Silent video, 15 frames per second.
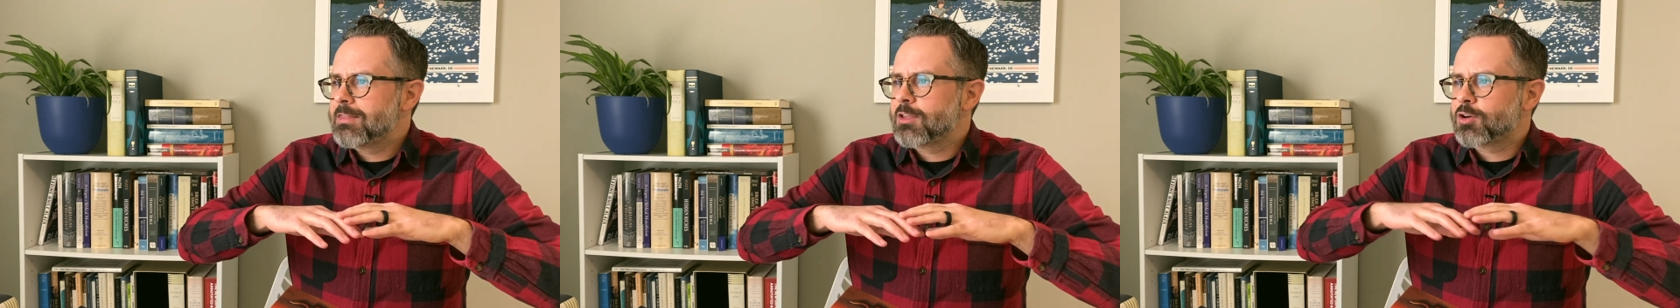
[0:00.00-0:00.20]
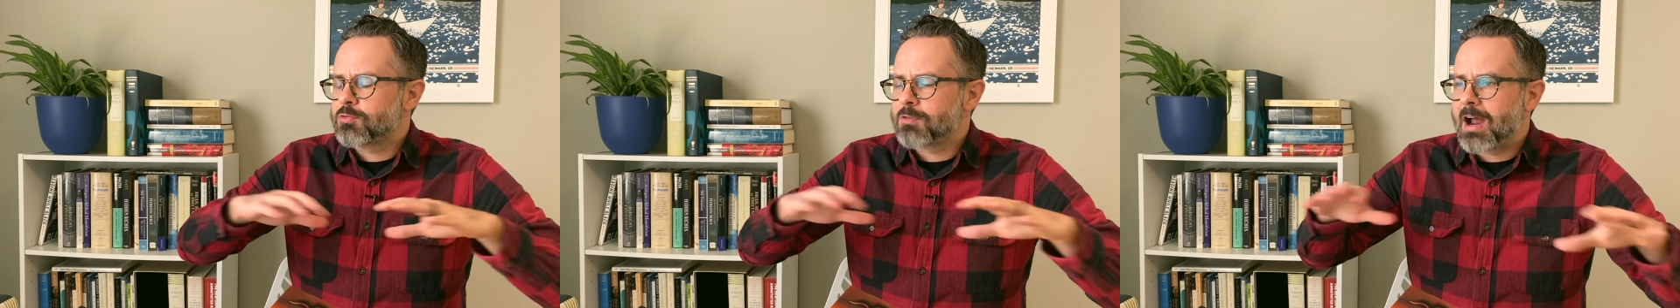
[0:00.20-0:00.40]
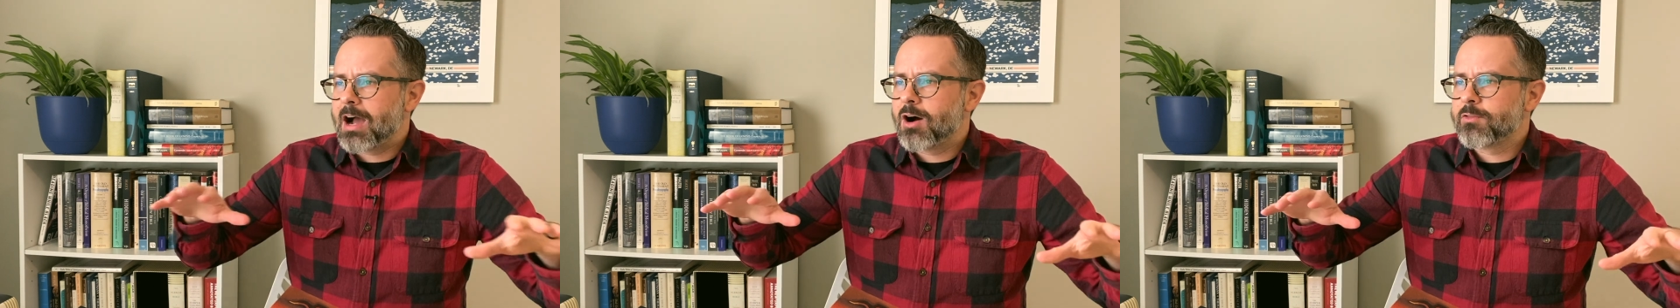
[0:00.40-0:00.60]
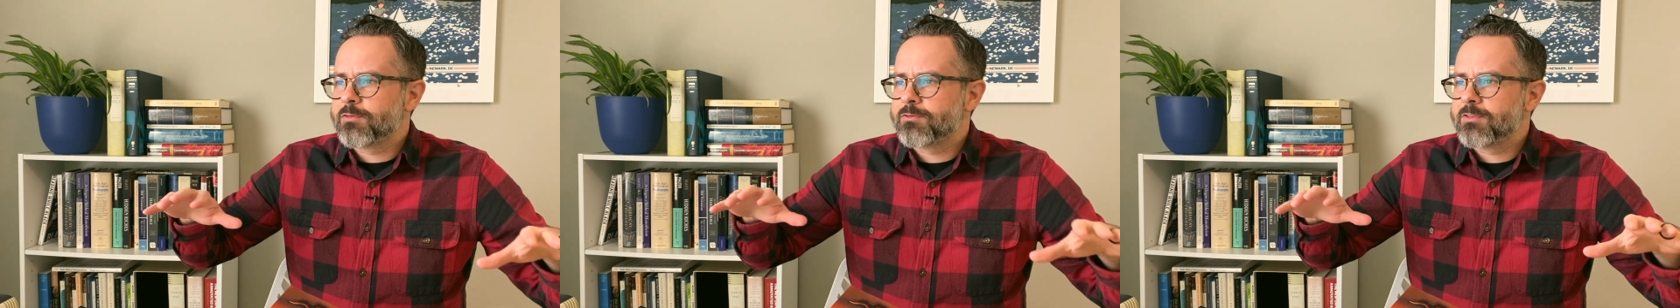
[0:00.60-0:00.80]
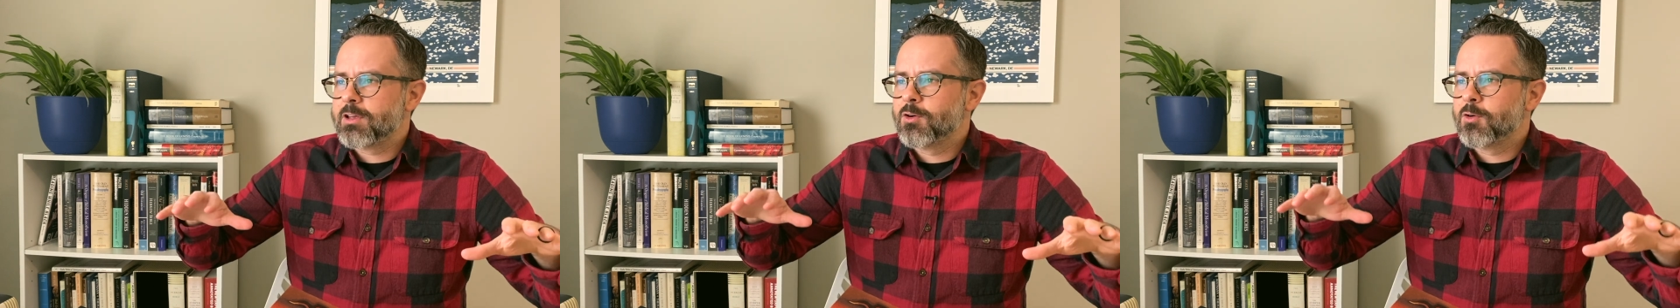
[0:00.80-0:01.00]
the crowd
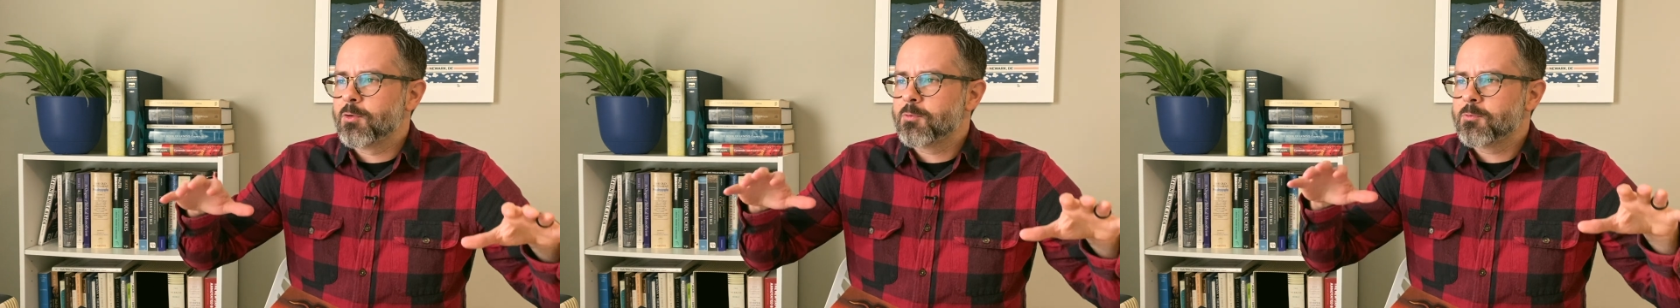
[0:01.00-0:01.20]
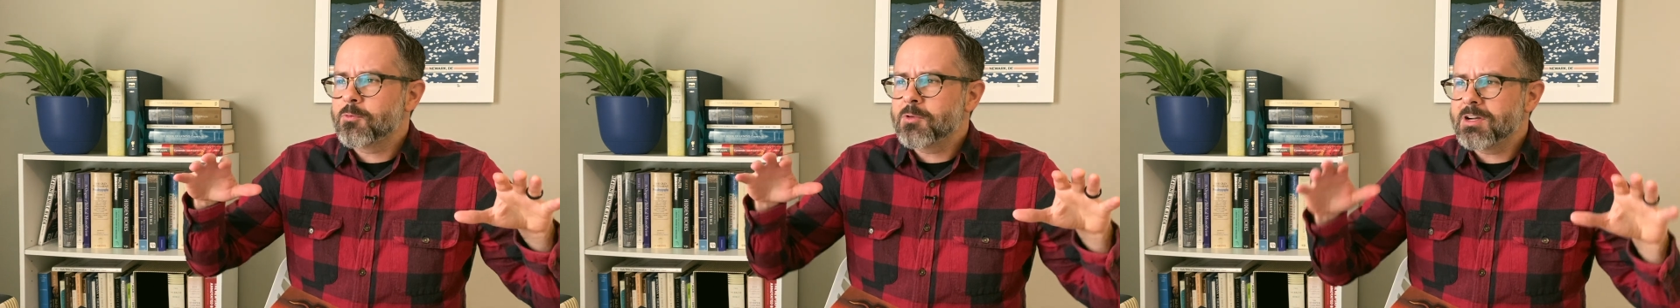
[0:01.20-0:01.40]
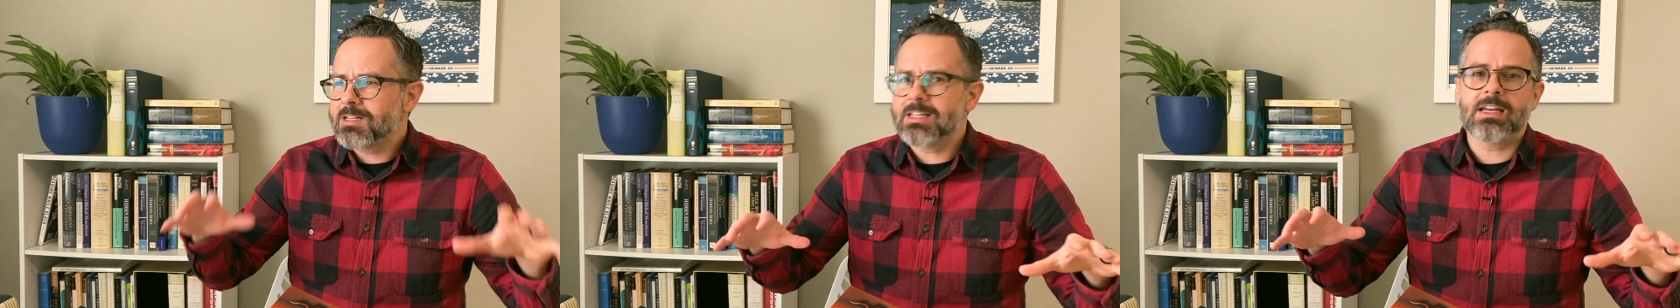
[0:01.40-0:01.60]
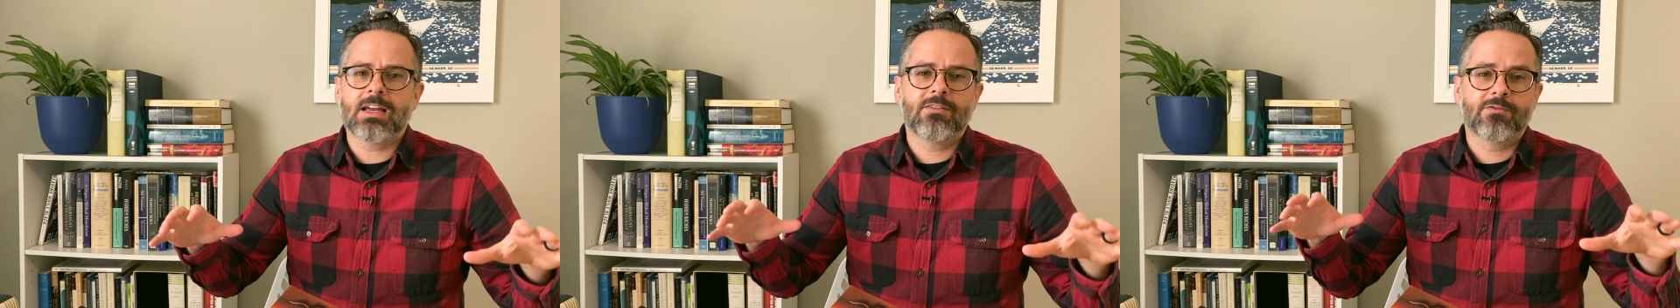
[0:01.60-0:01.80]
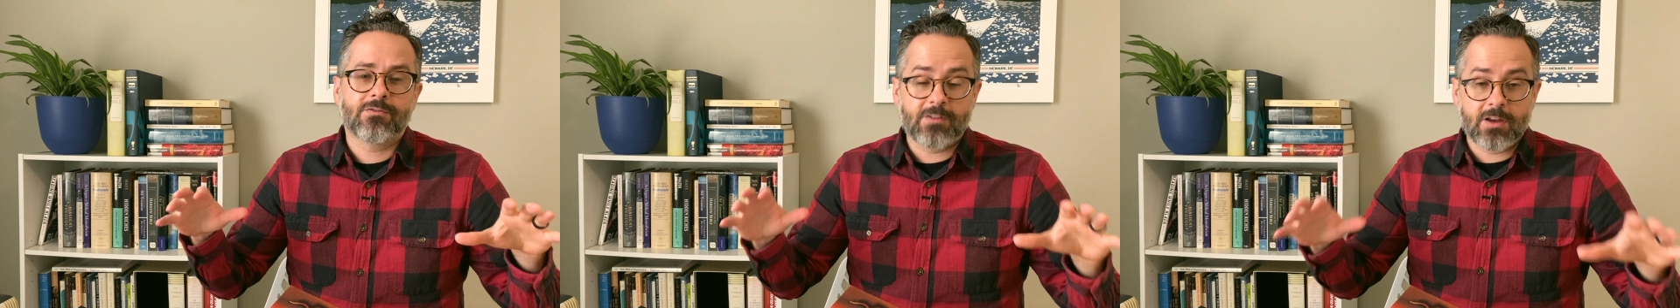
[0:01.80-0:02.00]
feel really
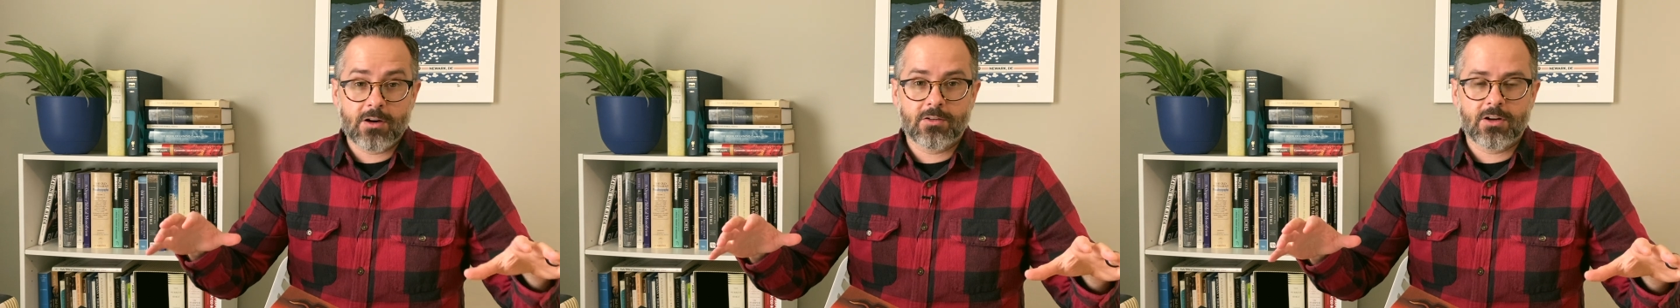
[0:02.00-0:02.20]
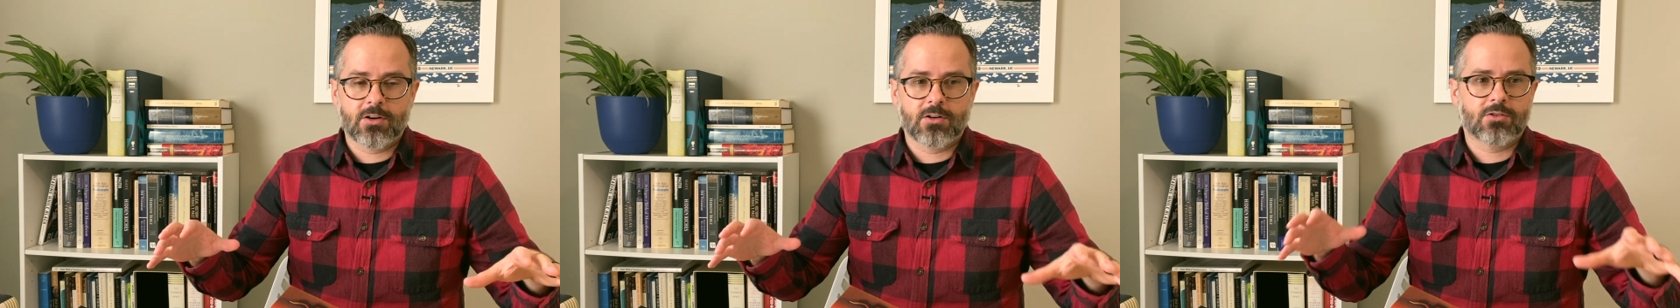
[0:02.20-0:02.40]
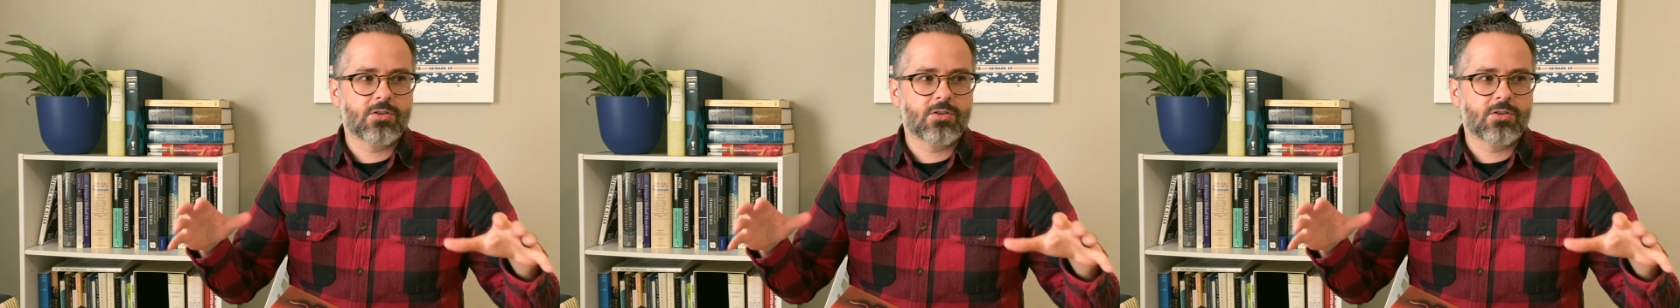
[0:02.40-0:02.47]
inferior